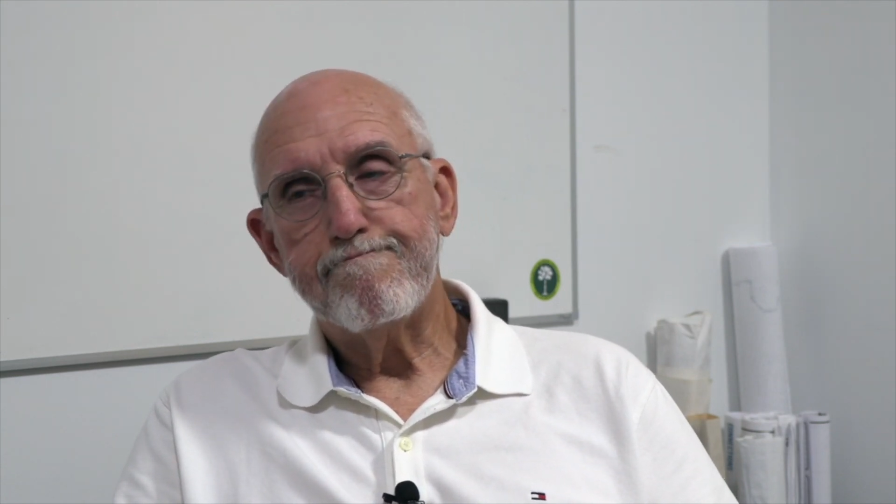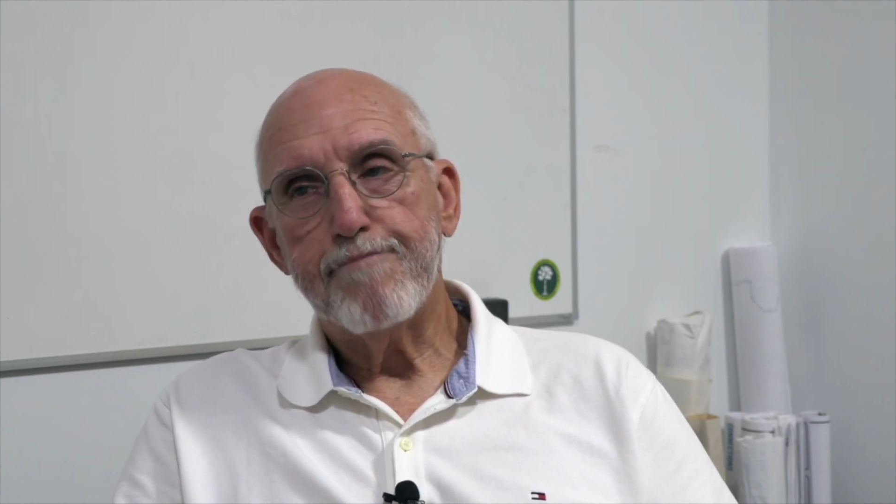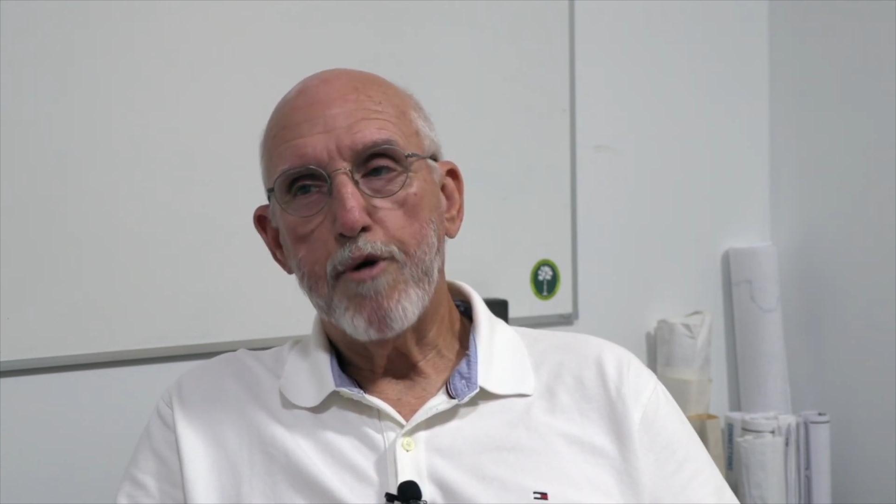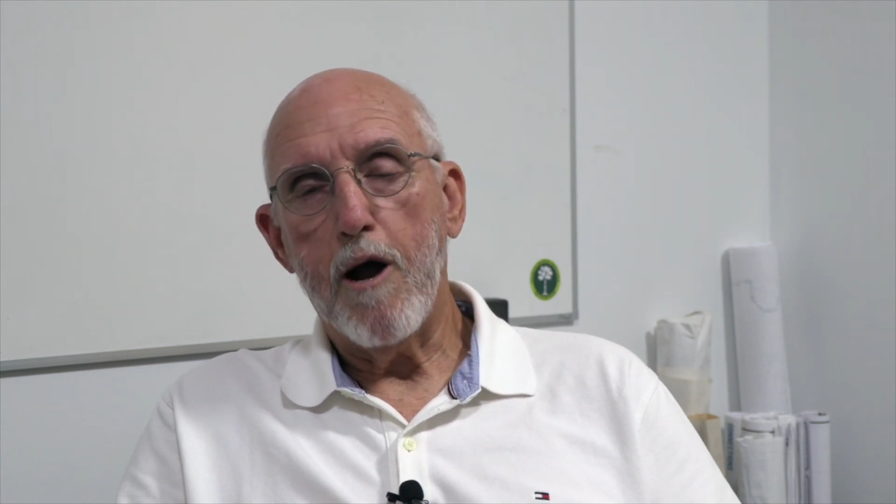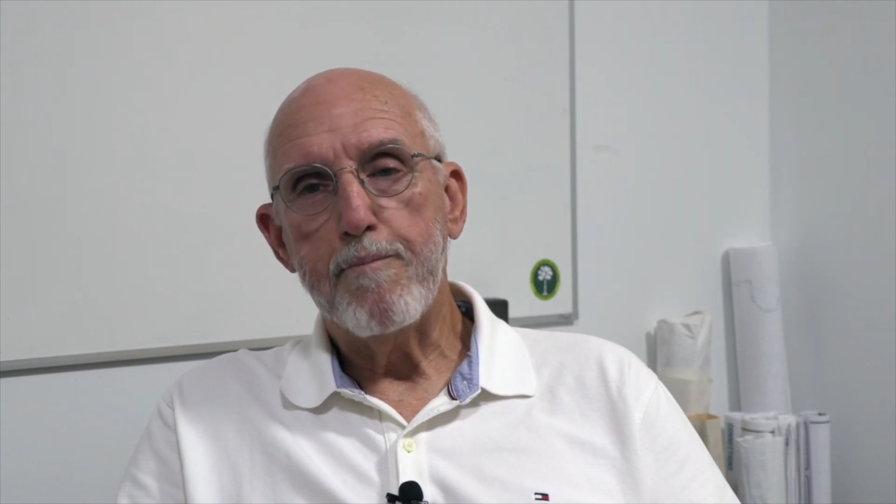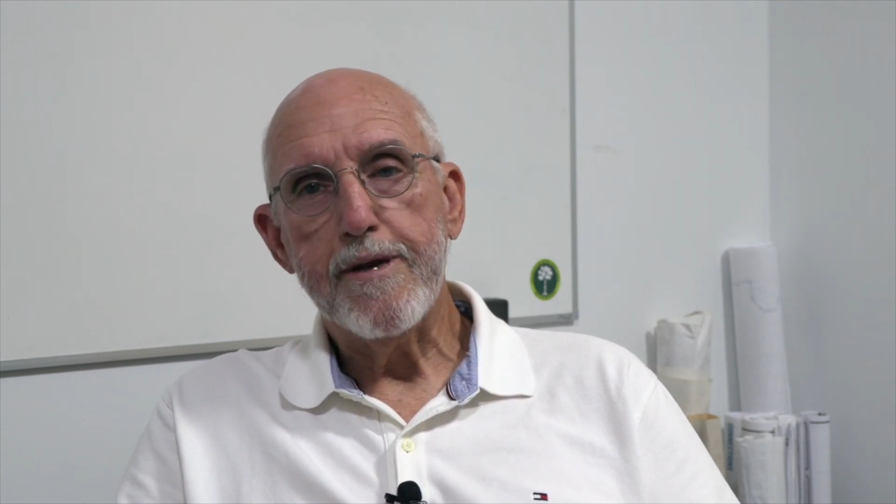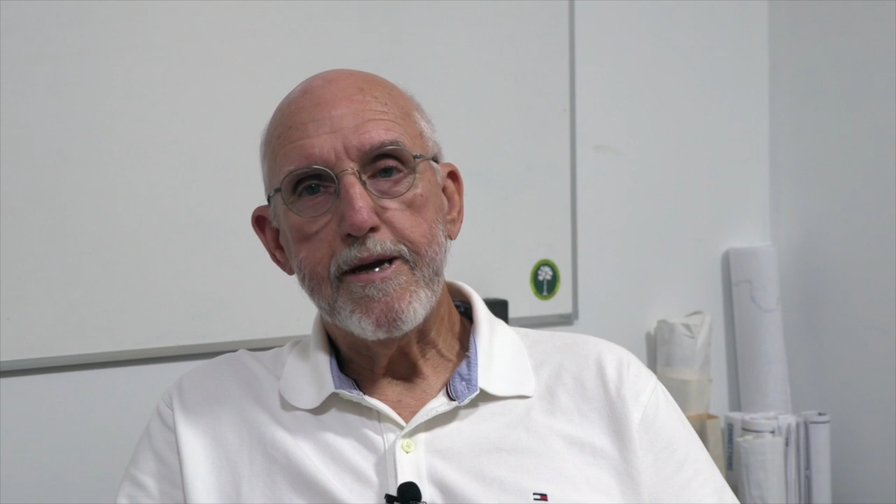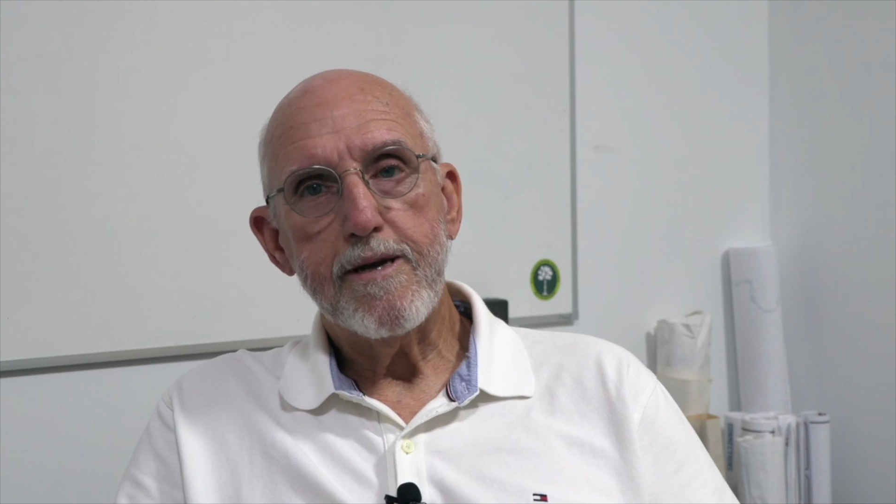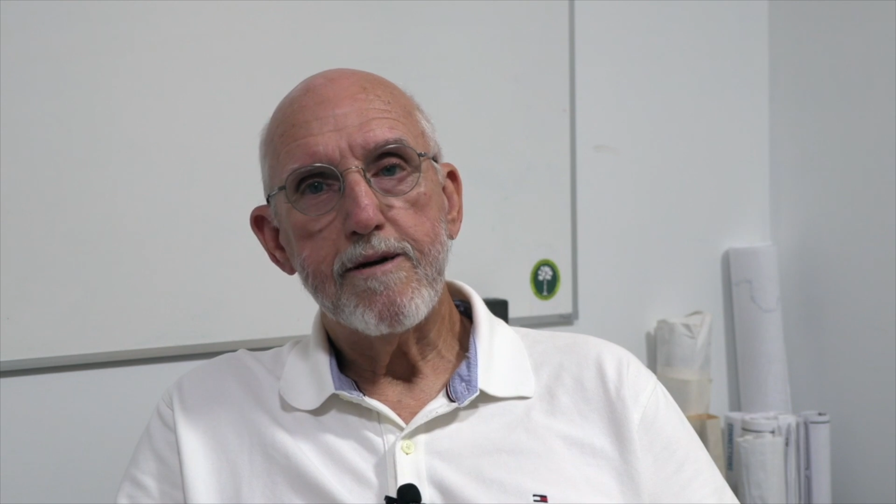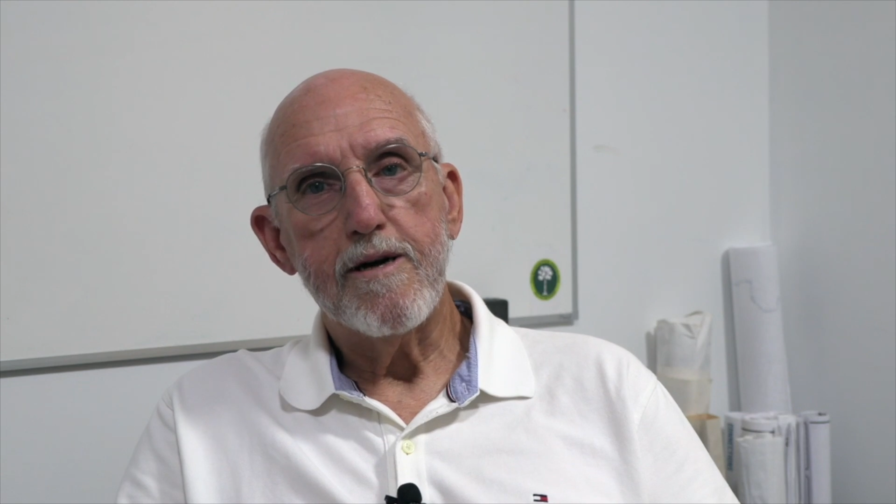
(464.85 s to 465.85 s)

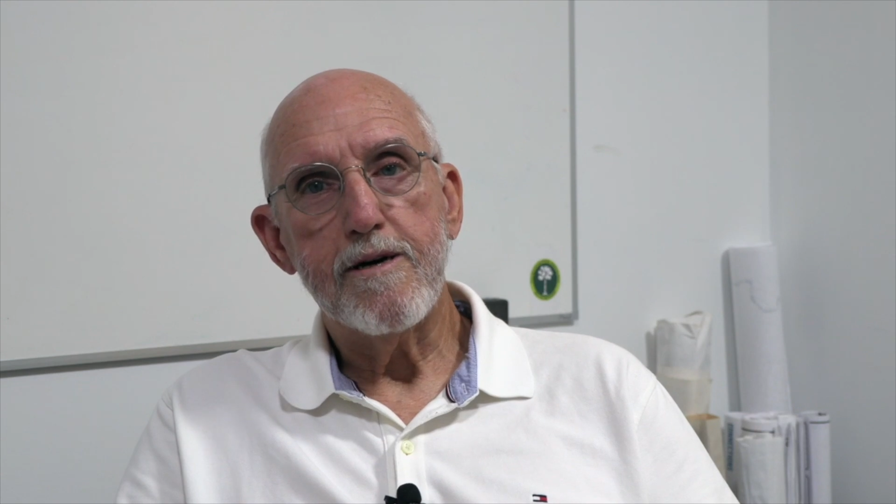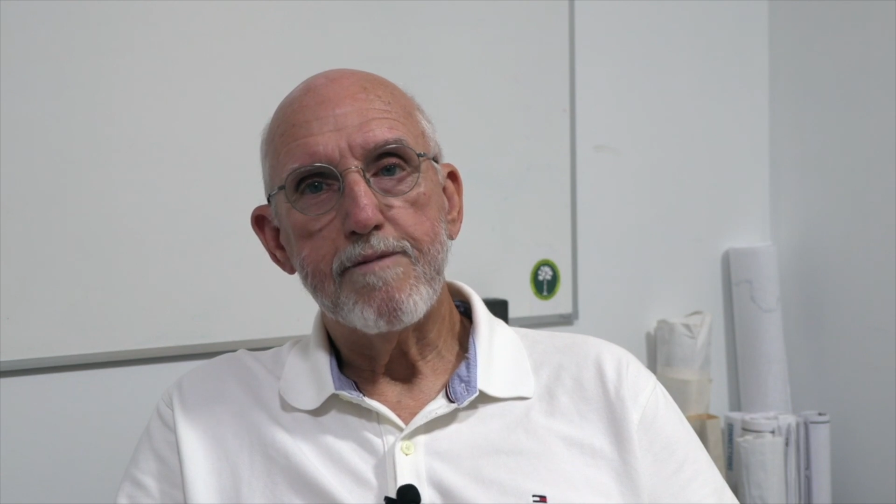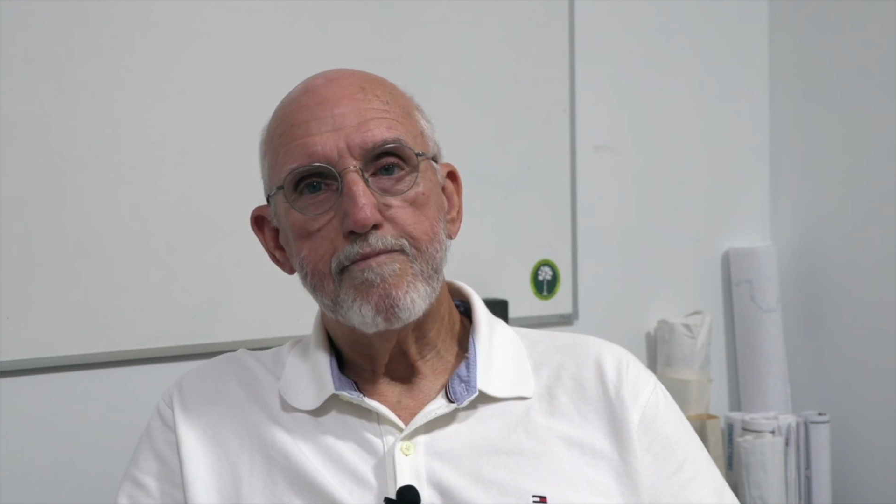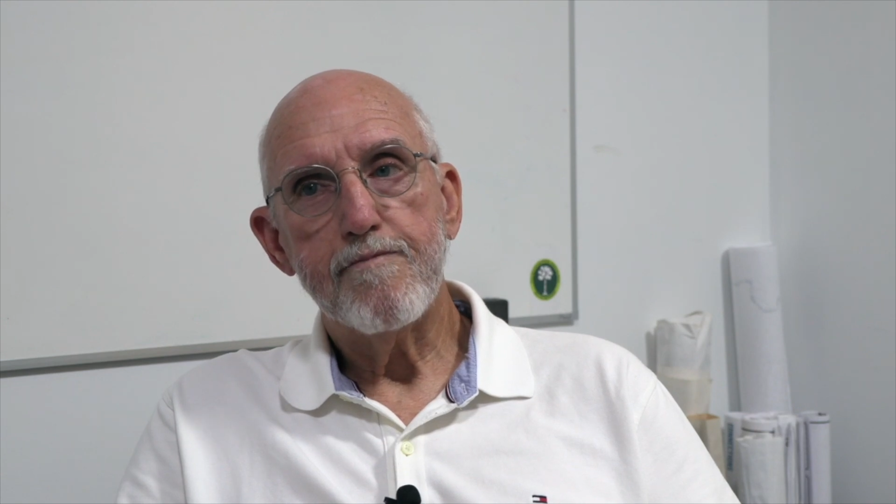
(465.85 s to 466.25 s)
property uh,